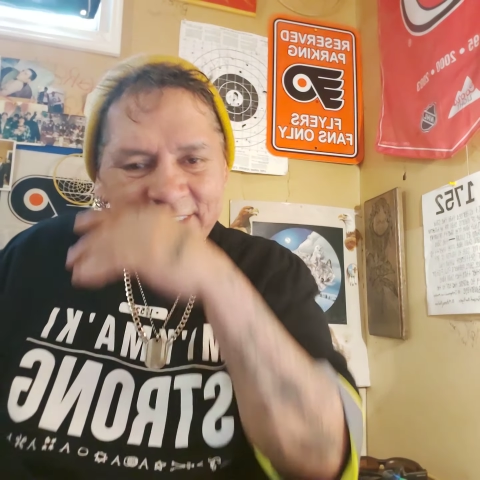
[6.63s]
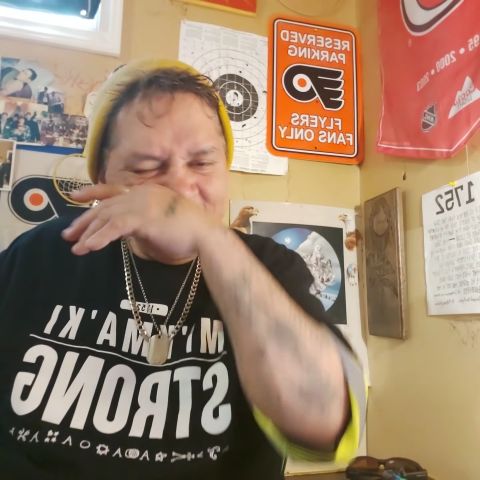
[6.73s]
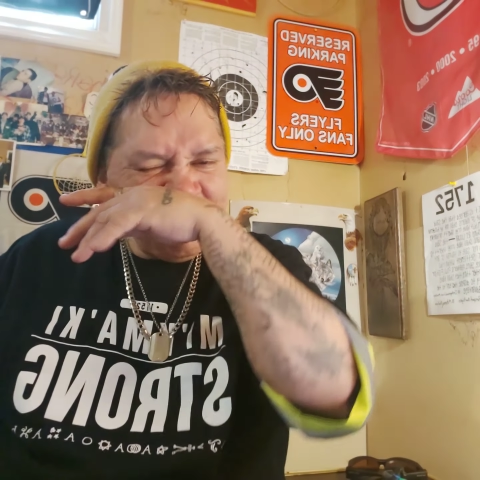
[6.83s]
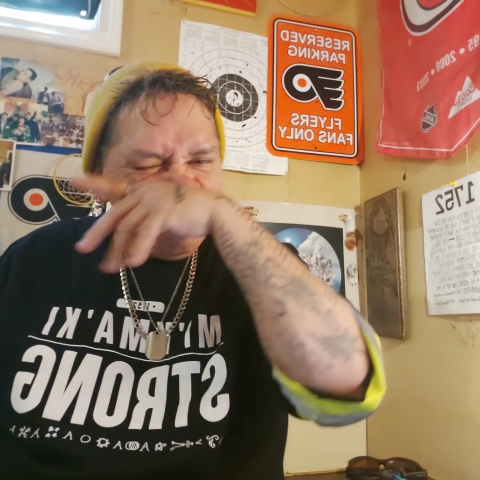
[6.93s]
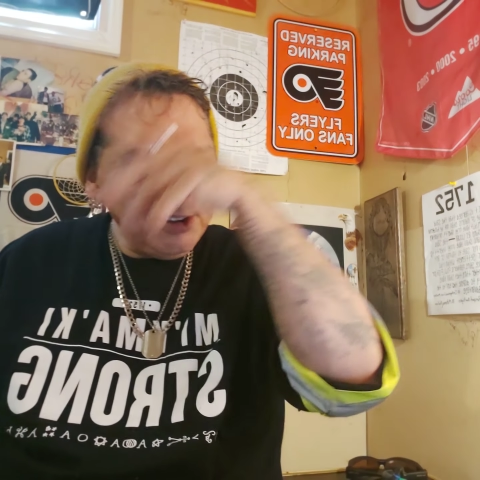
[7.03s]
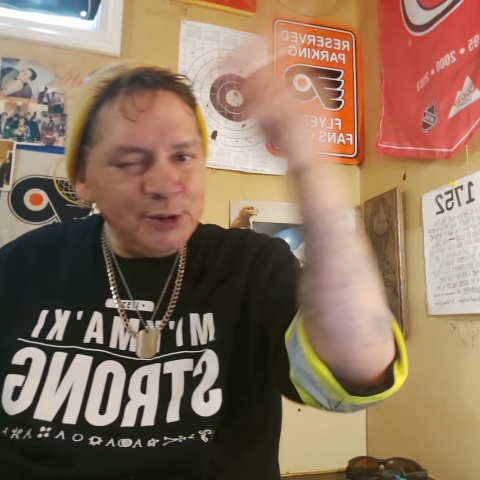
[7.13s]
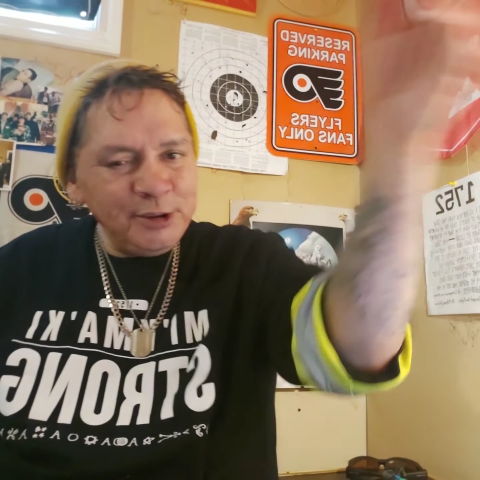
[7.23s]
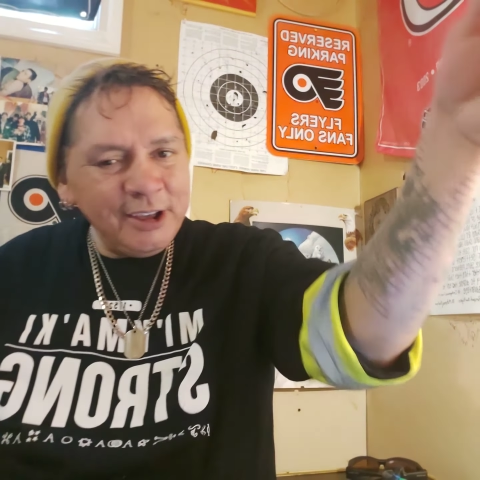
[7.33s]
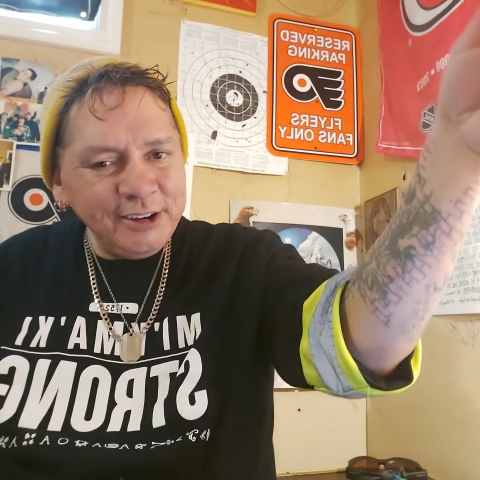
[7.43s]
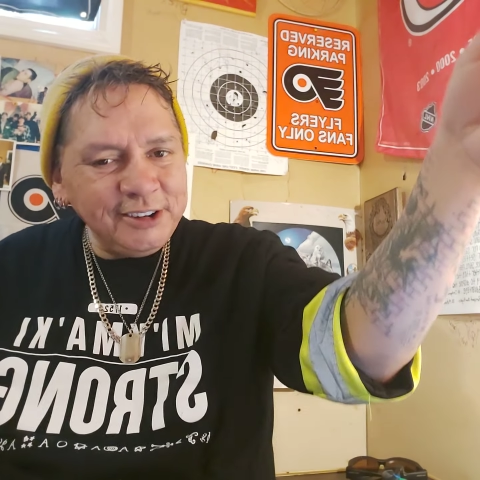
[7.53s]
Had to go
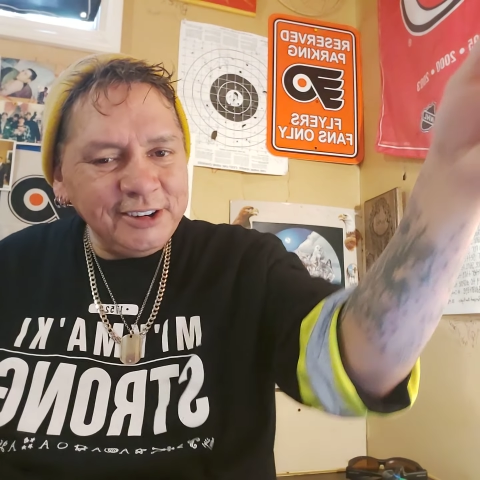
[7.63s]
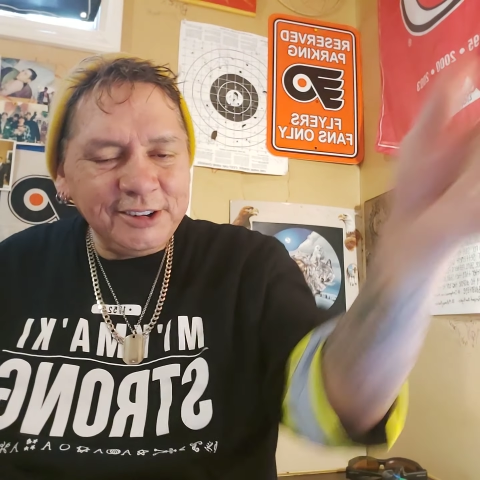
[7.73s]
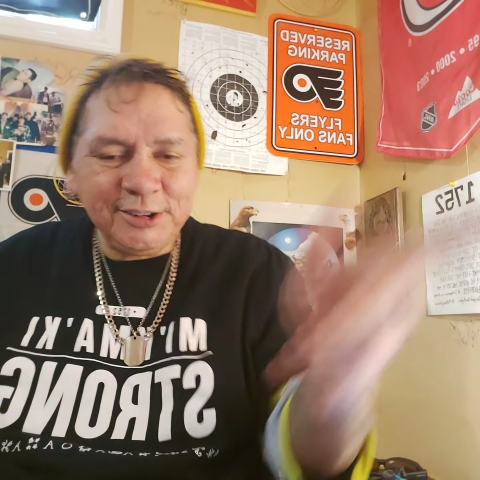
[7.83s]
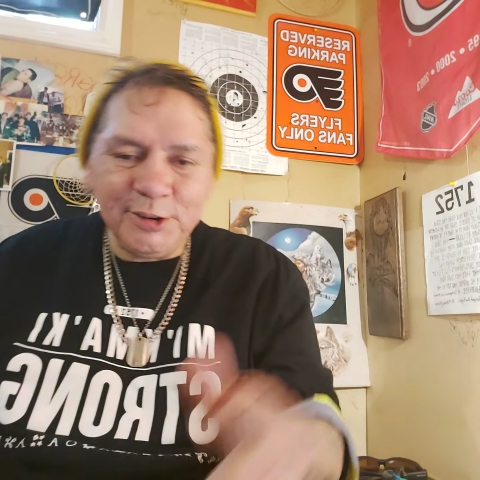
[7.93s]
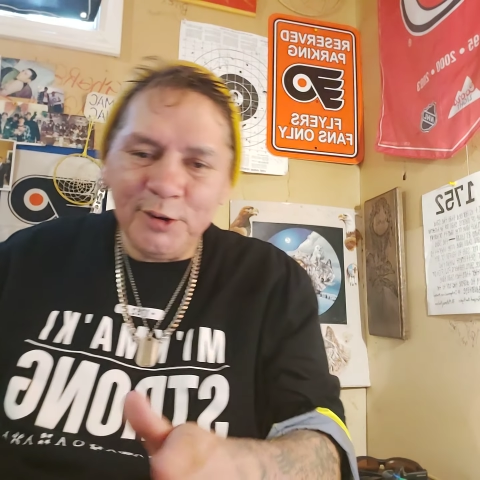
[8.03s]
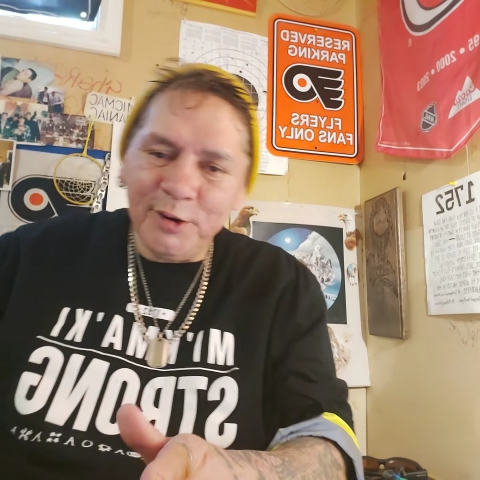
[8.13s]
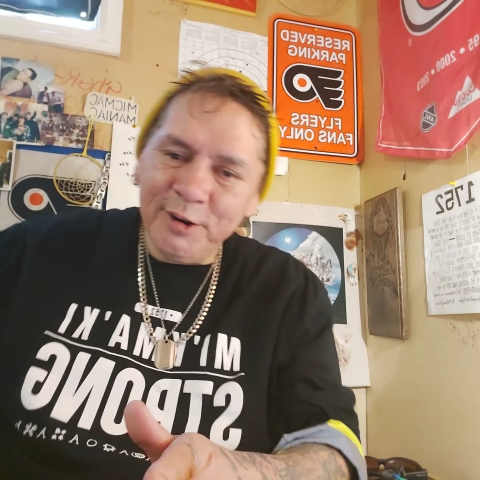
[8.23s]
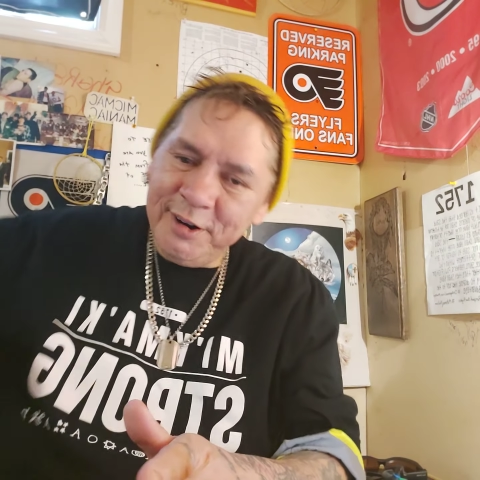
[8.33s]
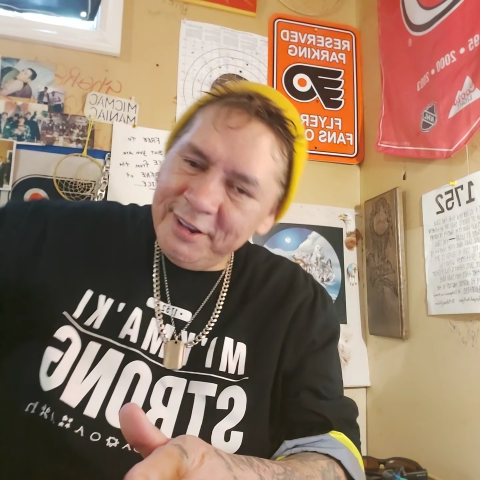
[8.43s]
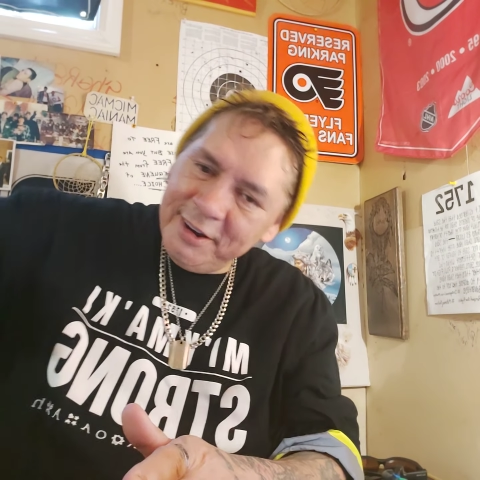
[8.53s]
down to the
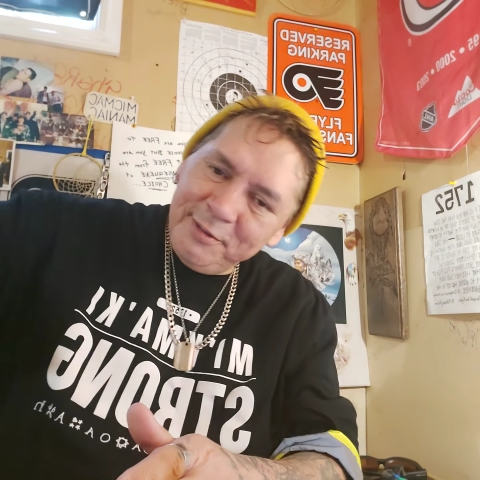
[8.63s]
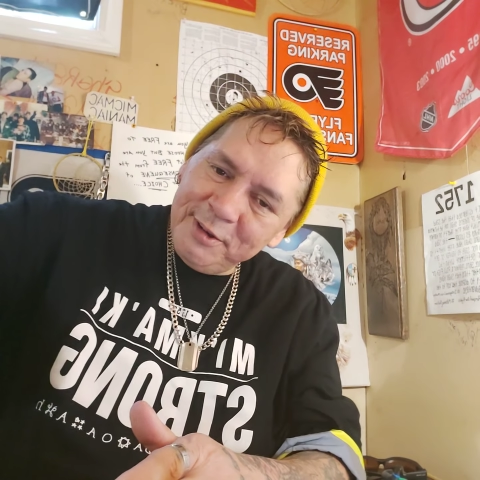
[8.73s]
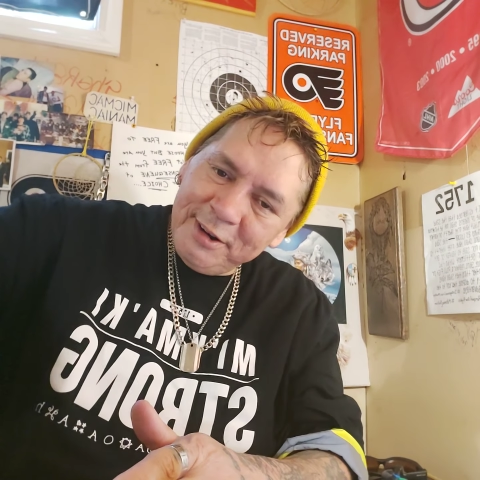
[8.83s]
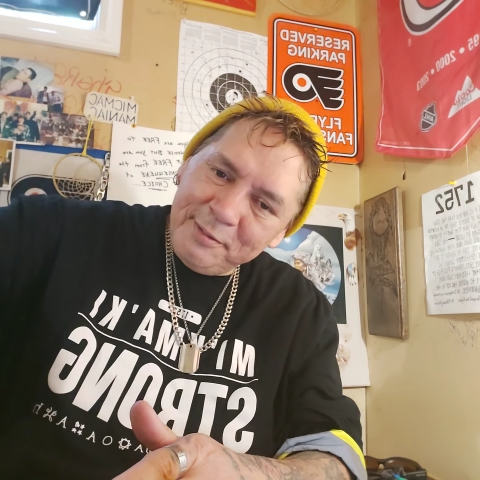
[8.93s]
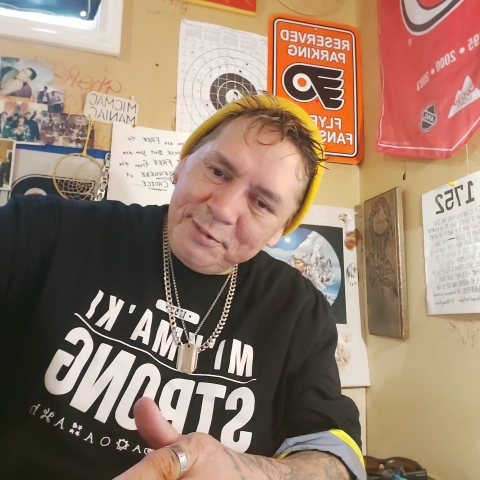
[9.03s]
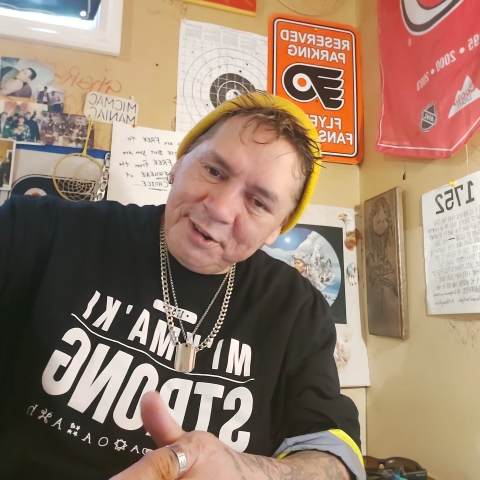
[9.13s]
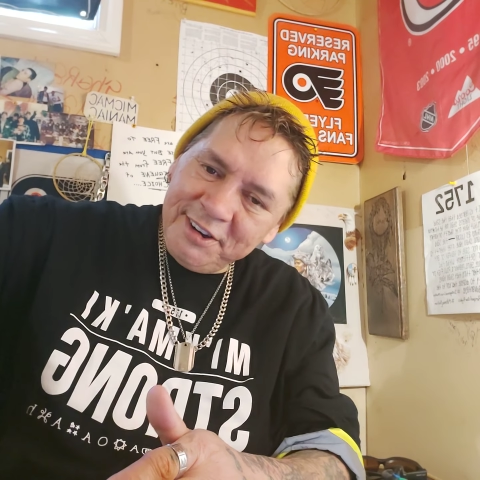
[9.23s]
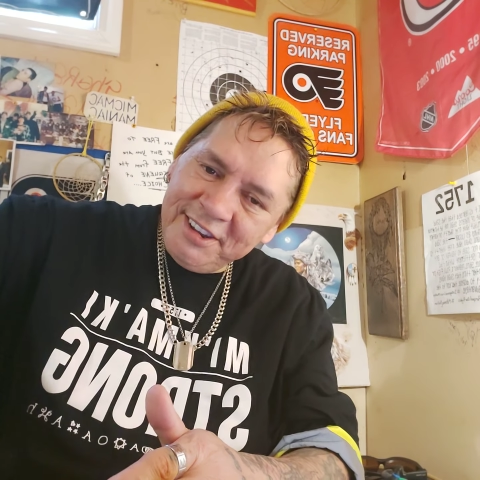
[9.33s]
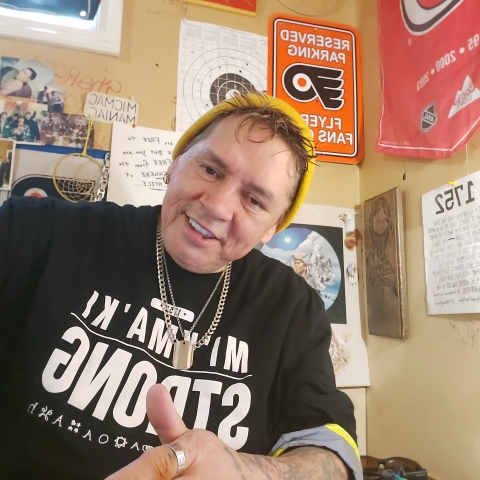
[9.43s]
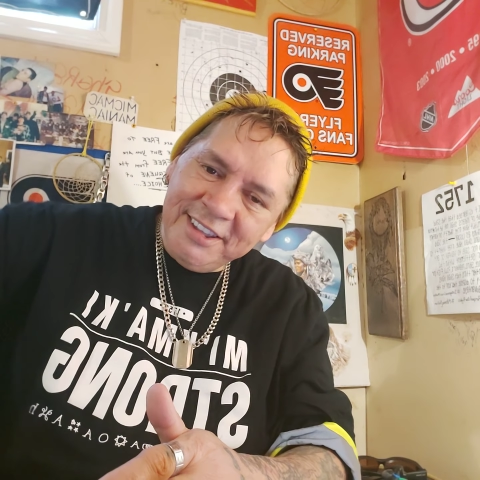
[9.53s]
store, then I went up to
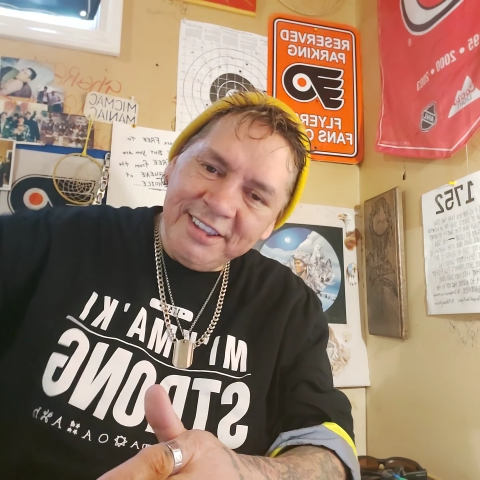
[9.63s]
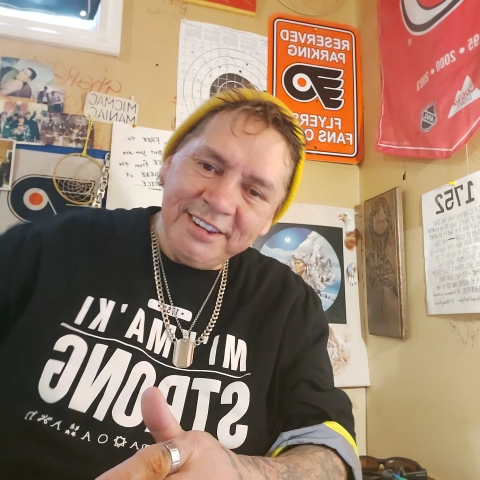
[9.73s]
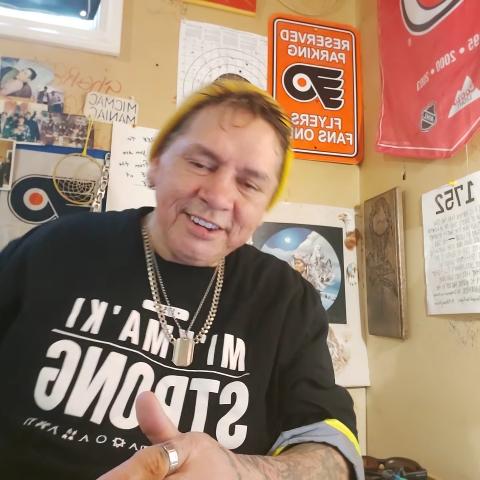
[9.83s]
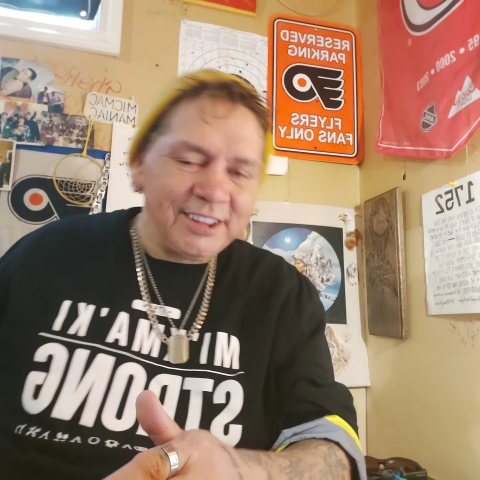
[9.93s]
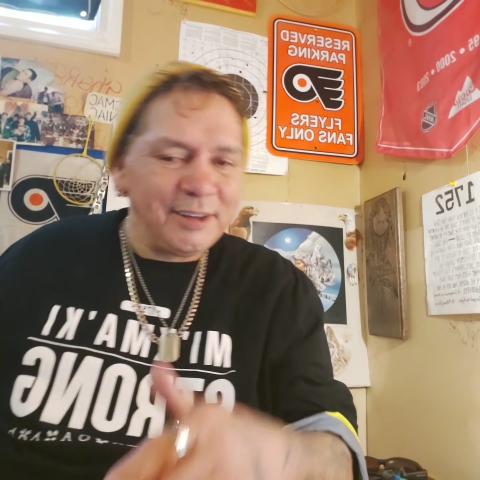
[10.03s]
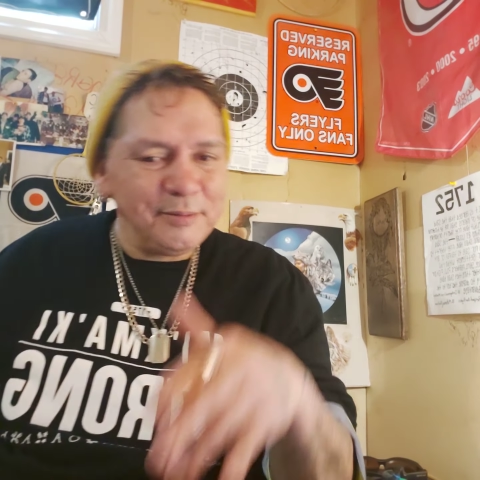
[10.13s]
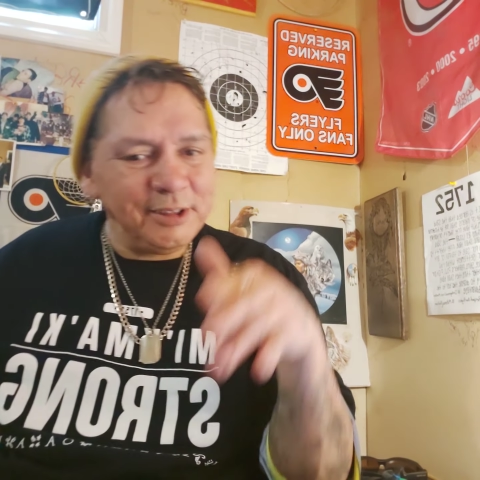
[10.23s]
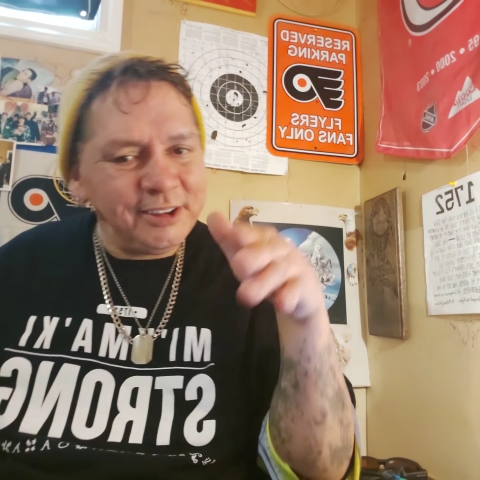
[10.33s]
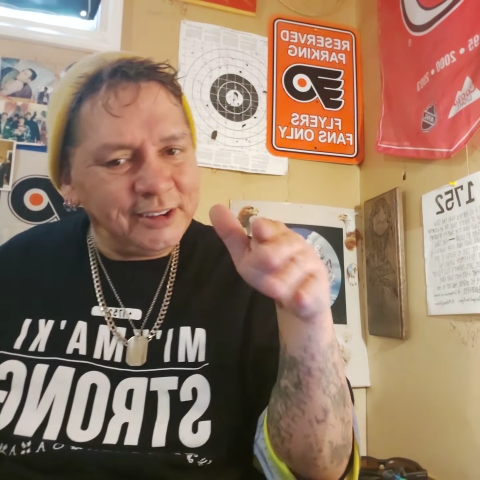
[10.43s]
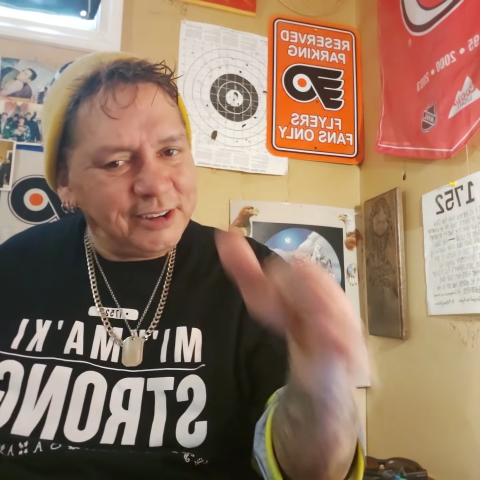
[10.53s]
Needs and got my,